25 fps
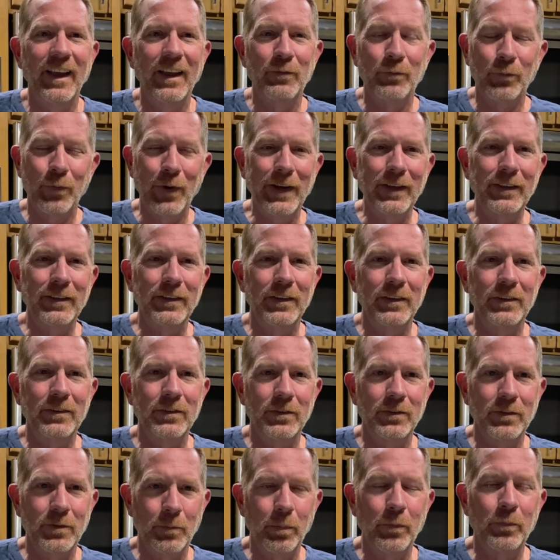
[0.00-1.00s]
frankly, to
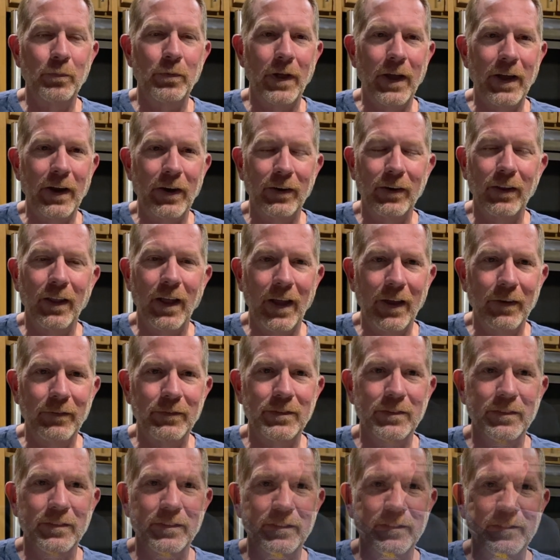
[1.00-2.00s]
simplify our
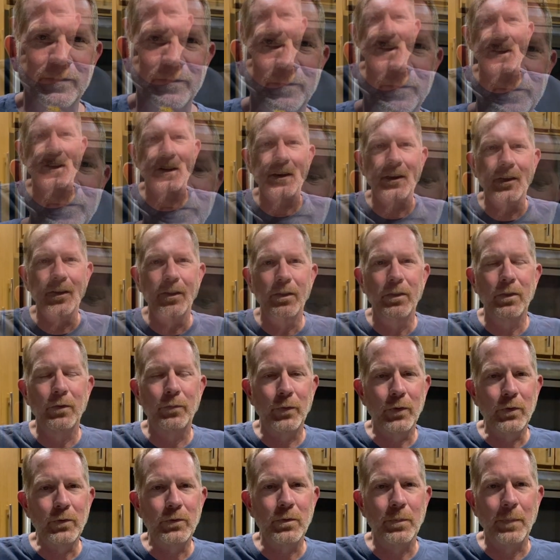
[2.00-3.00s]
lives. The
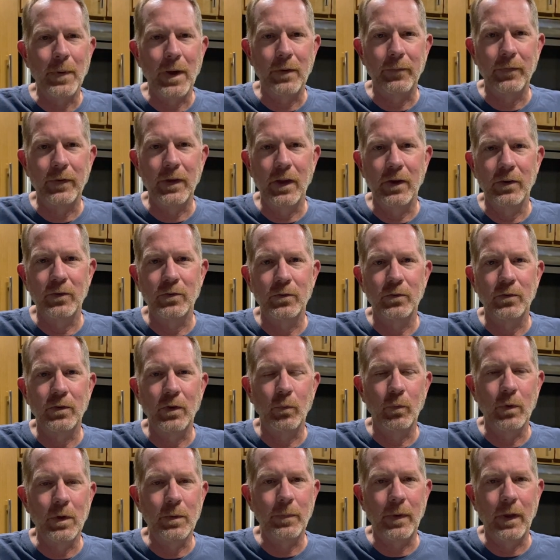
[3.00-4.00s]
first two modifications that
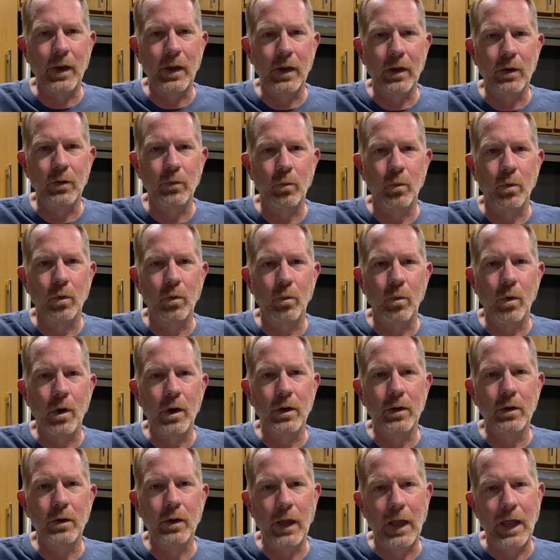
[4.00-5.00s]
we made were one,
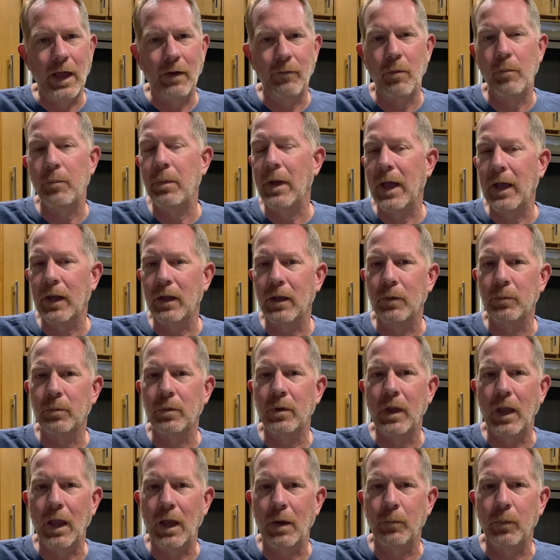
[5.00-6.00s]
to have a backup
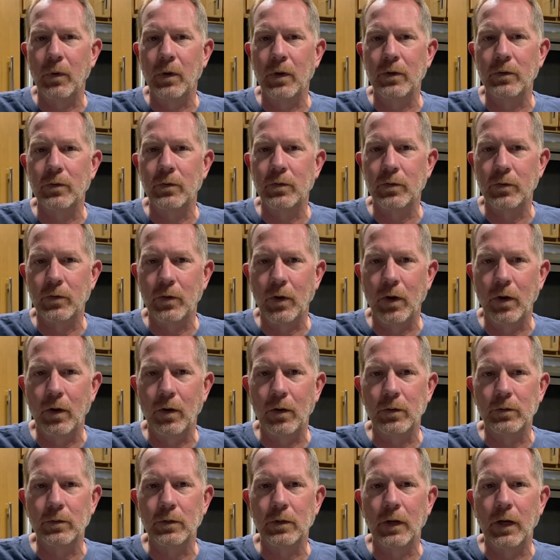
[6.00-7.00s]
camera
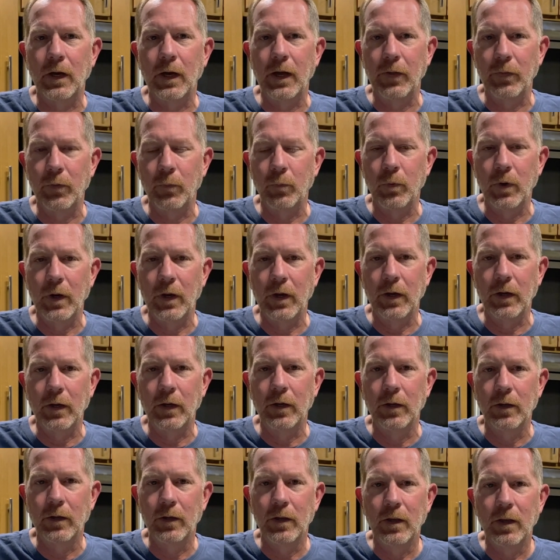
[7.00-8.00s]
installed on the rig.
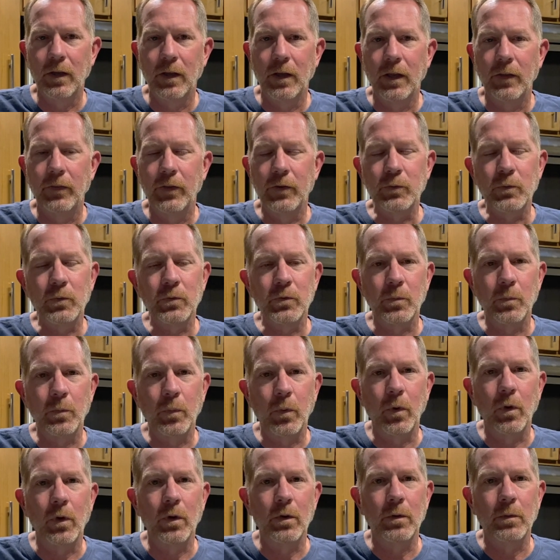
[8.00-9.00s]
This was
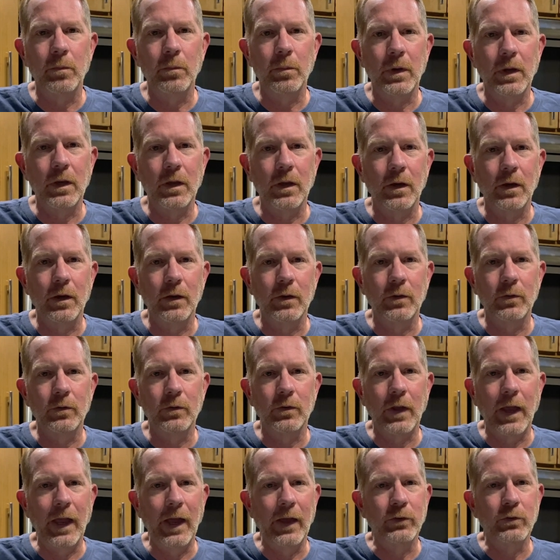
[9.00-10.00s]
important because
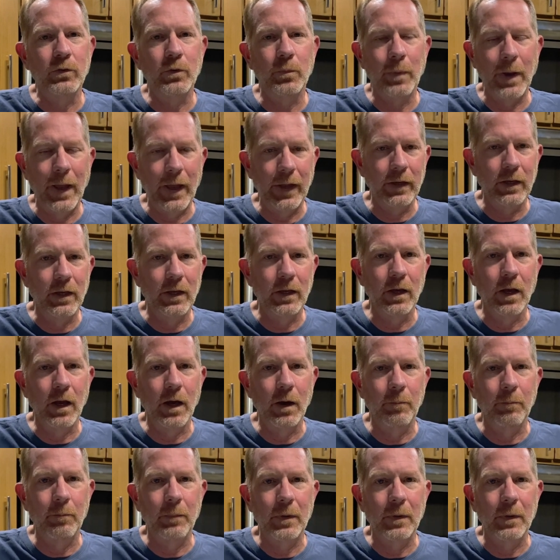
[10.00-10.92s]
as you're backing up,